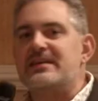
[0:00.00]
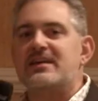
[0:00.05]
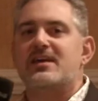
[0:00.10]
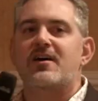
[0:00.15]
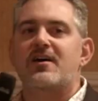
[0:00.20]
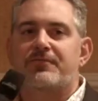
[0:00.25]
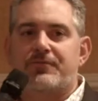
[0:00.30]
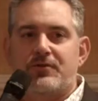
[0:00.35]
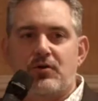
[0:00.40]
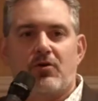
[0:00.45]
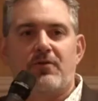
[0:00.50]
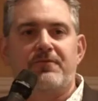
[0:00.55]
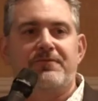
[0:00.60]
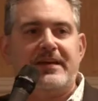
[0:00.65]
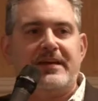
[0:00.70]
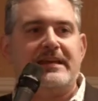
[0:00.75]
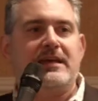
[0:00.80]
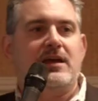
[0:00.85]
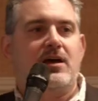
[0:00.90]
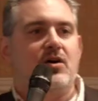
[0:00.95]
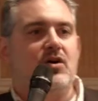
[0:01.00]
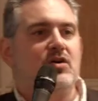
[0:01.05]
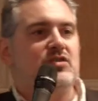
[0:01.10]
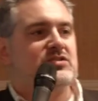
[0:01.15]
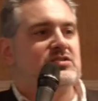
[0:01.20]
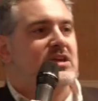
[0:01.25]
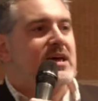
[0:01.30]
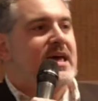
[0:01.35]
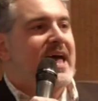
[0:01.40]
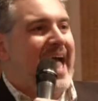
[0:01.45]
if your
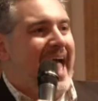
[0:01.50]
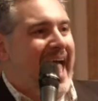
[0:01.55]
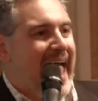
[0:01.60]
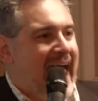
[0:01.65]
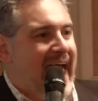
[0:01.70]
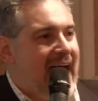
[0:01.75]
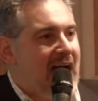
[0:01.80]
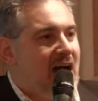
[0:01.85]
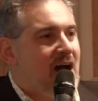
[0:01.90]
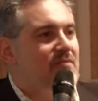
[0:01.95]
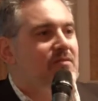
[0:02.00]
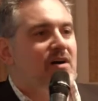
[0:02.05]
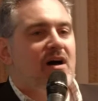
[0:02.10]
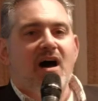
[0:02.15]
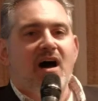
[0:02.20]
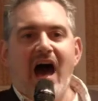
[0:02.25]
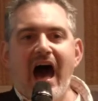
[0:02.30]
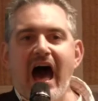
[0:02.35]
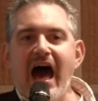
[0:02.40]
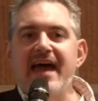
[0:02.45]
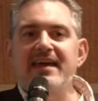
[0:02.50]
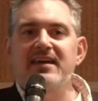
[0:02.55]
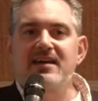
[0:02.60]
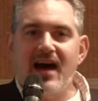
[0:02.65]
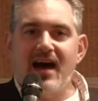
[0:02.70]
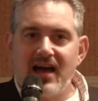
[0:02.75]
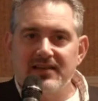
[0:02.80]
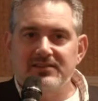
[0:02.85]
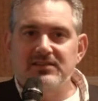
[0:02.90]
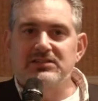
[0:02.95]
videos have high
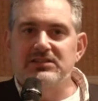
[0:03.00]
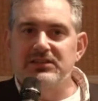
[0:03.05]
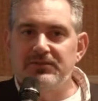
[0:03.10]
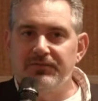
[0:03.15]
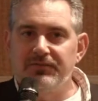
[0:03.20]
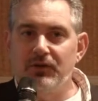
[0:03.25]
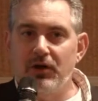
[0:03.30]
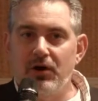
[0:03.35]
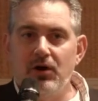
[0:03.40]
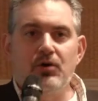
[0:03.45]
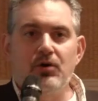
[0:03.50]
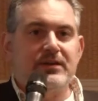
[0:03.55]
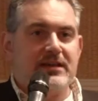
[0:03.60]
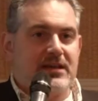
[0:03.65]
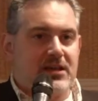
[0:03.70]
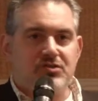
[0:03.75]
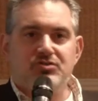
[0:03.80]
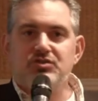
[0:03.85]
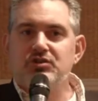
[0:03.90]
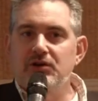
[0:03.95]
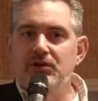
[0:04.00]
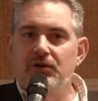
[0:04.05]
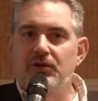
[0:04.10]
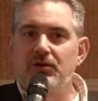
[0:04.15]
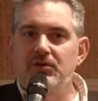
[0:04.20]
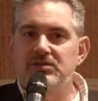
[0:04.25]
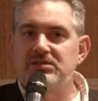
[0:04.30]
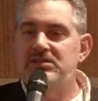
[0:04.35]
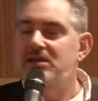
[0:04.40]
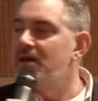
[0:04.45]
cognitive load
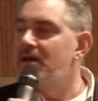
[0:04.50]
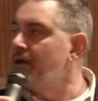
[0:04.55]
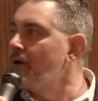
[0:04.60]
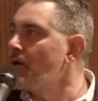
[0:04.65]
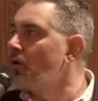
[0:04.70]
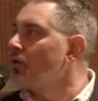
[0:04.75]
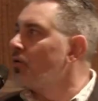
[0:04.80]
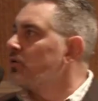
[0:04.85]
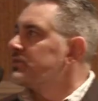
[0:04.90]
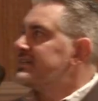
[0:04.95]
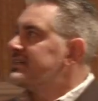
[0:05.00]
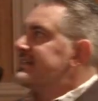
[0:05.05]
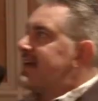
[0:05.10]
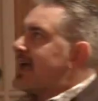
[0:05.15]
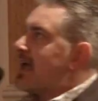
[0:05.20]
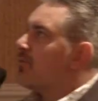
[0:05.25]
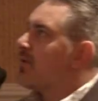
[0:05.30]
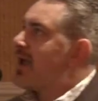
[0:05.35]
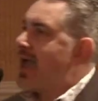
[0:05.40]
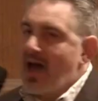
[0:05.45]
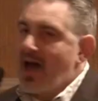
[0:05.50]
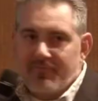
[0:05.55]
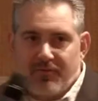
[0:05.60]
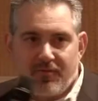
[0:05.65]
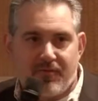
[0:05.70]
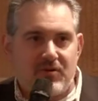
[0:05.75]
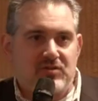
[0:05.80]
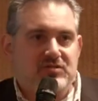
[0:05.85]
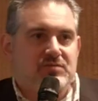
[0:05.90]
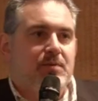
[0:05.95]
issues, Today we have
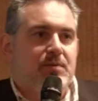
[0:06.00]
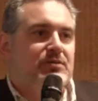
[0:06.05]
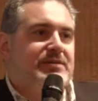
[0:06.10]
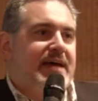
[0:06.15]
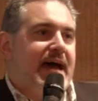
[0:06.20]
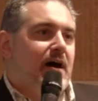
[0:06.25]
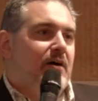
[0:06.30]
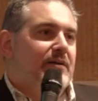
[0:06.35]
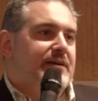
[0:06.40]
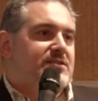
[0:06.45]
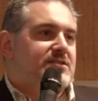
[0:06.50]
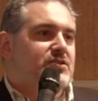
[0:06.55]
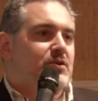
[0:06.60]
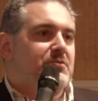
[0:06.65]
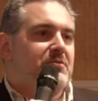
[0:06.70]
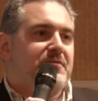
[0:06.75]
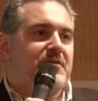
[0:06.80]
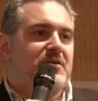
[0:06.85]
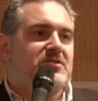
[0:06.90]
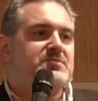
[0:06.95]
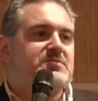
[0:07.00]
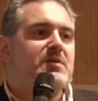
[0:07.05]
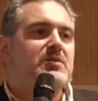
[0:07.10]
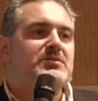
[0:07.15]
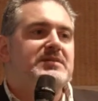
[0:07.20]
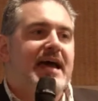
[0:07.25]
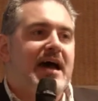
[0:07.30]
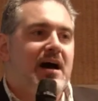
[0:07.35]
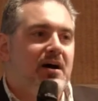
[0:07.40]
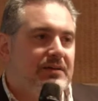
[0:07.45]
reverse modality. So reverse
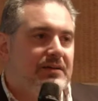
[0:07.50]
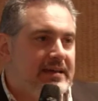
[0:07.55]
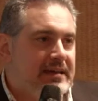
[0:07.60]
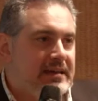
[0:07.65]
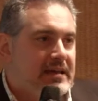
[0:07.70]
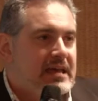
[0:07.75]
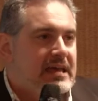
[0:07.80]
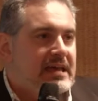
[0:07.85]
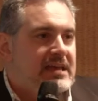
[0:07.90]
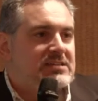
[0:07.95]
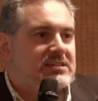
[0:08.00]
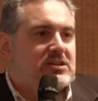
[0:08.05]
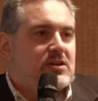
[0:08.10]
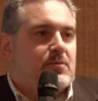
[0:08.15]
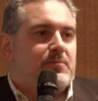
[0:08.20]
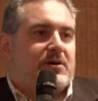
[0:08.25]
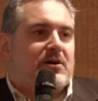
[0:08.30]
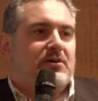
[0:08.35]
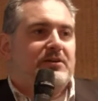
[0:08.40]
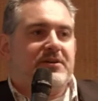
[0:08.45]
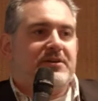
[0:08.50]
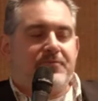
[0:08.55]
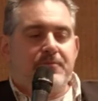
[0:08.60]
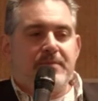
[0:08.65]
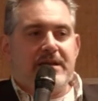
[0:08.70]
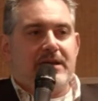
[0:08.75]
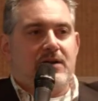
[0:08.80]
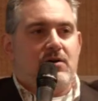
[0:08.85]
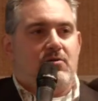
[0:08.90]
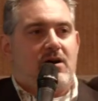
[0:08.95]
modality is the ability for
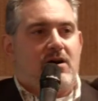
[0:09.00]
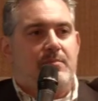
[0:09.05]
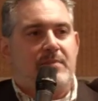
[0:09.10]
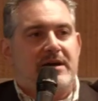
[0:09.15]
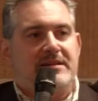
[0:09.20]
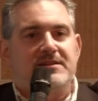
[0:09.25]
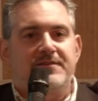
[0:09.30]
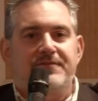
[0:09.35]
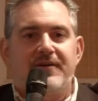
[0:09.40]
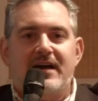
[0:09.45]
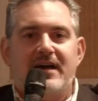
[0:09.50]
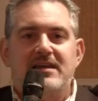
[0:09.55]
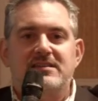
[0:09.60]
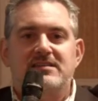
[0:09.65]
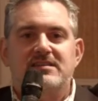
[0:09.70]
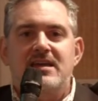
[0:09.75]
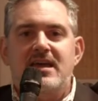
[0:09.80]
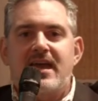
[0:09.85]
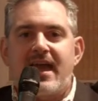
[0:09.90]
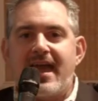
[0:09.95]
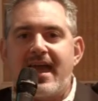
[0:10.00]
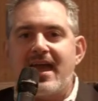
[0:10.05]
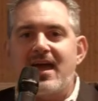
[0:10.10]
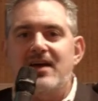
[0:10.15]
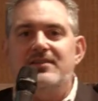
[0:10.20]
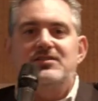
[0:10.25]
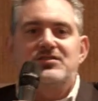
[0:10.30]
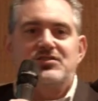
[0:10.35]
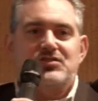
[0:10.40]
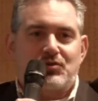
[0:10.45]
me to go on my device
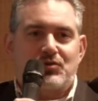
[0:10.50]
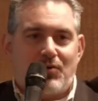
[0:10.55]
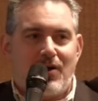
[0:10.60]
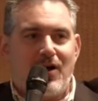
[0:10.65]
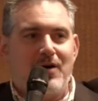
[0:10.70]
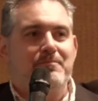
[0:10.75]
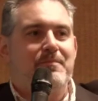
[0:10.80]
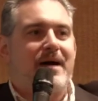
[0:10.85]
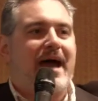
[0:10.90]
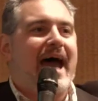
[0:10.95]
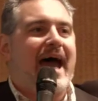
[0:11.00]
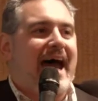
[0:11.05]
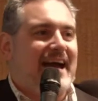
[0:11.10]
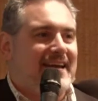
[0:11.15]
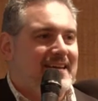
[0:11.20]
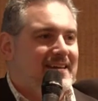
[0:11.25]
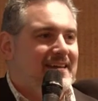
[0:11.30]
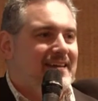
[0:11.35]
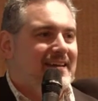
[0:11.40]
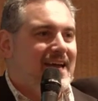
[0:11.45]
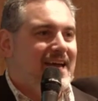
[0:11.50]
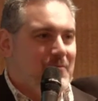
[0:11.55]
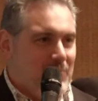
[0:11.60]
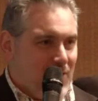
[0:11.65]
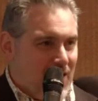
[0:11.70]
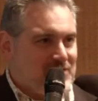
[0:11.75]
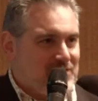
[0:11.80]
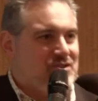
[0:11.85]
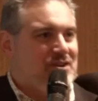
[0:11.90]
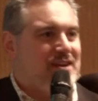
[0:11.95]
and scrub back and
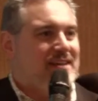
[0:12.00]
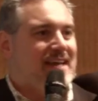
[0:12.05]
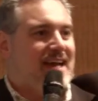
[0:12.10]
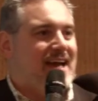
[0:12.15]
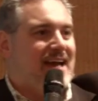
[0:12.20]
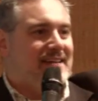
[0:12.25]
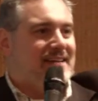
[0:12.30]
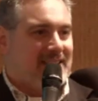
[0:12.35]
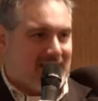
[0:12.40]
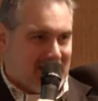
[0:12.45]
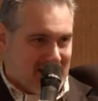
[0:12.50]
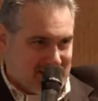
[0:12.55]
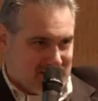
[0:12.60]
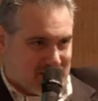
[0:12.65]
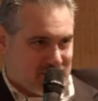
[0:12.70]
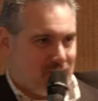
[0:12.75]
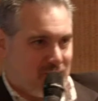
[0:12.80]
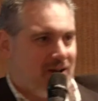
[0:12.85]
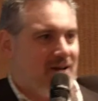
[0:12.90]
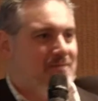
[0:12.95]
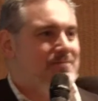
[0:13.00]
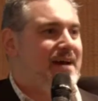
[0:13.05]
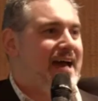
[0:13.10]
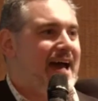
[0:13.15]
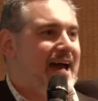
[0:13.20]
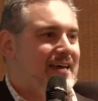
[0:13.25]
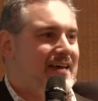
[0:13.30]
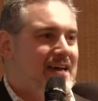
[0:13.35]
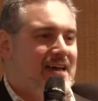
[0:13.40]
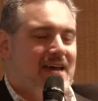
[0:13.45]
watch it again and scrub
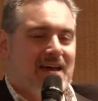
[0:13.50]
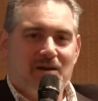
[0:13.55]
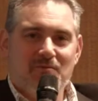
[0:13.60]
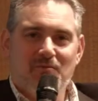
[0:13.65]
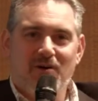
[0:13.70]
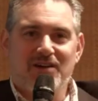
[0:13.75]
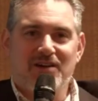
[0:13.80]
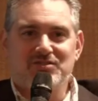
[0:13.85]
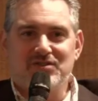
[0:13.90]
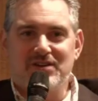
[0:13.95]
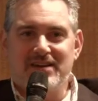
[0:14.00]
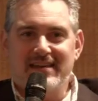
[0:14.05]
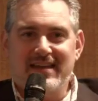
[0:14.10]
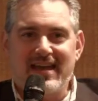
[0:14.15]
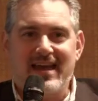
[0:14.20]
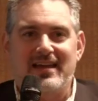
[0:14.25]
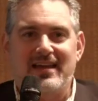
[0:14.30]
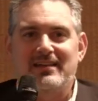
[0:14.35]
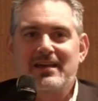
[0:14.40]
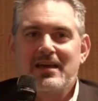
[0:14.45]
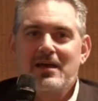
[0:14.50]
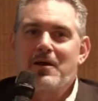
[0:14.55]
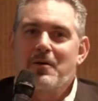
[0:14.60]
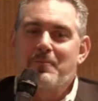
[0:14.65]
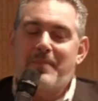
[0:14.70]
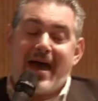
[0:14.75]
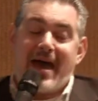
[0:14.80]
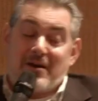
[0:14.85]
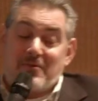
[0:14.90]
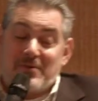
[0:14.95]
back and watch it again. Back